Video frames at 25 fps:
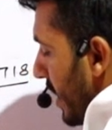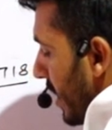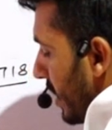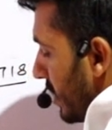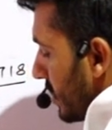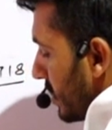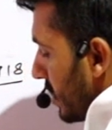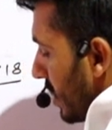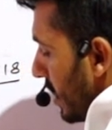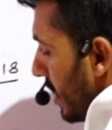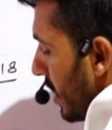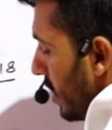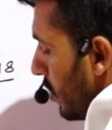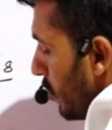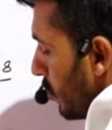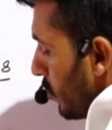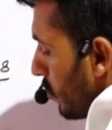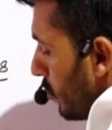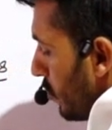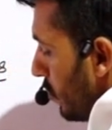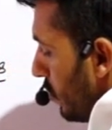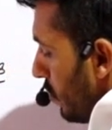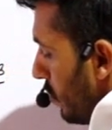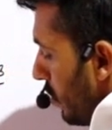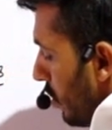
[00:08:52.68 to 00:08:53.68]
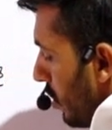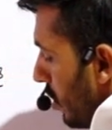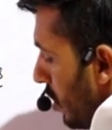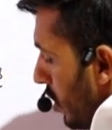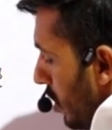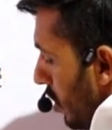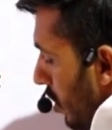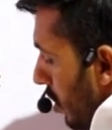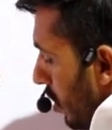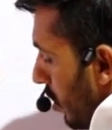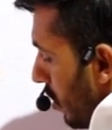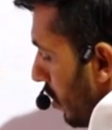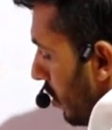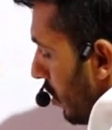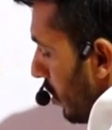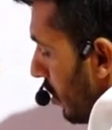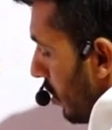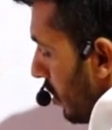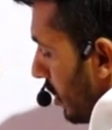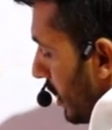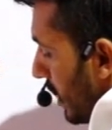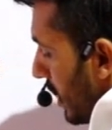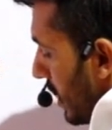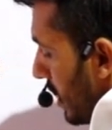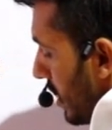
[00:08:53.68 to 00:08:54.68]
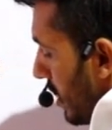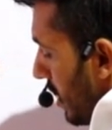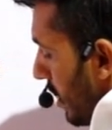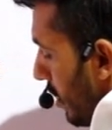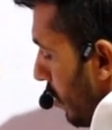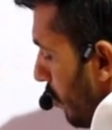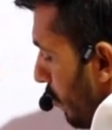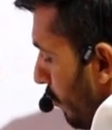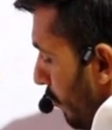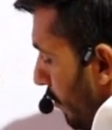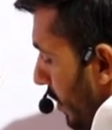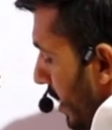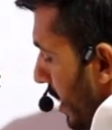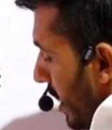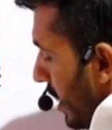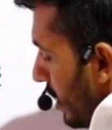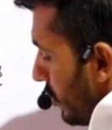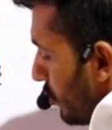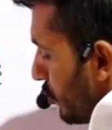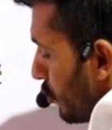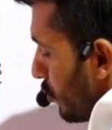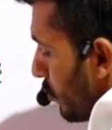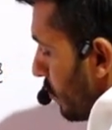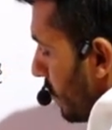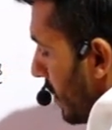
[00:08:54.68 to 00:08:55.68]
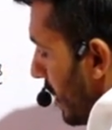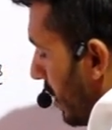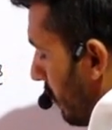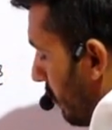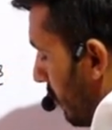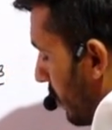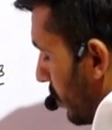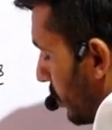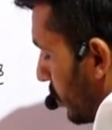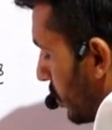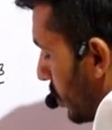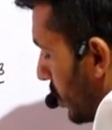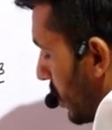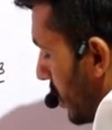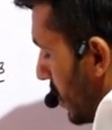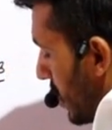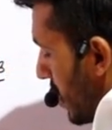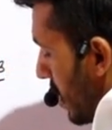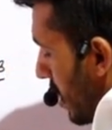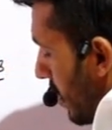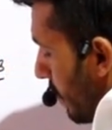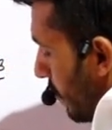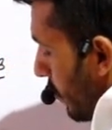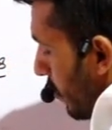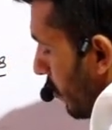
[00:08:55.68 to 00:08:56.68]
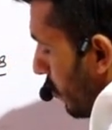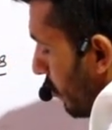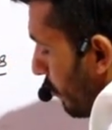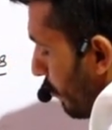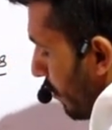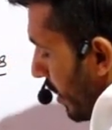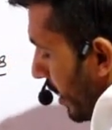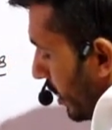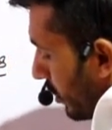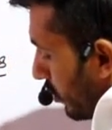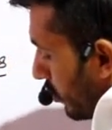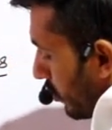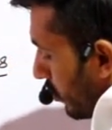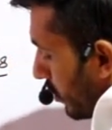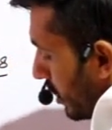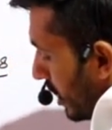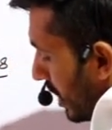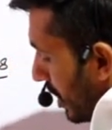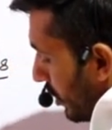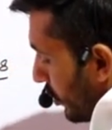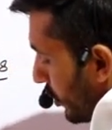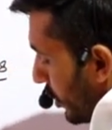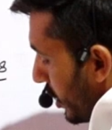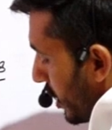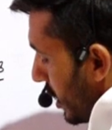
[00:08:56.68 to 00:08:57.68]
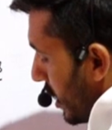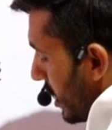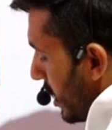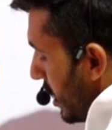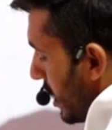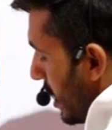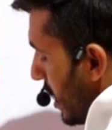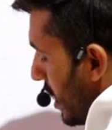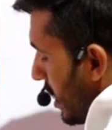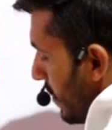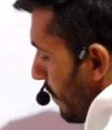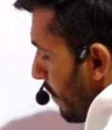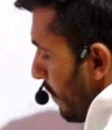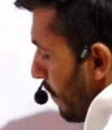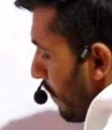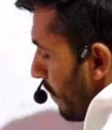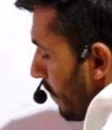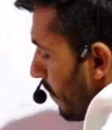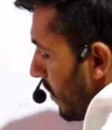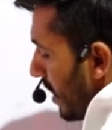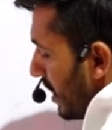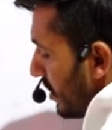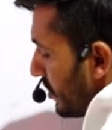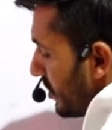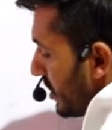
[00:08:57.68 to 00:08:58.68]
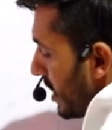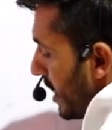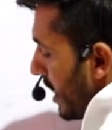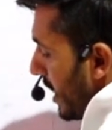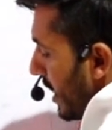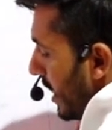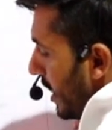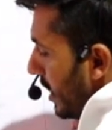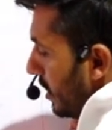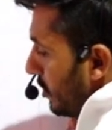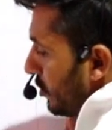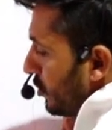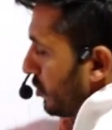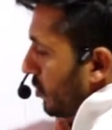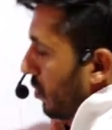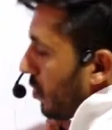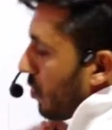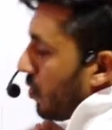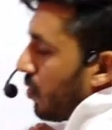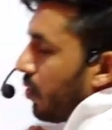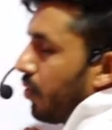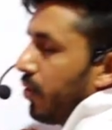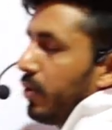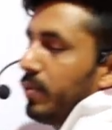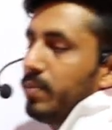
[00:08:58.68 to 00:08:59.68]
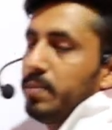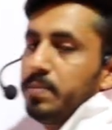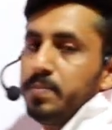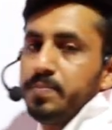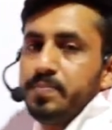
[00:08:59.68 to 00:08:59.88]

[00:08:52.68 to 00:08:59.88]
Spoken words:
x into log e of a to power 3 upon factorial 3 plus and so on.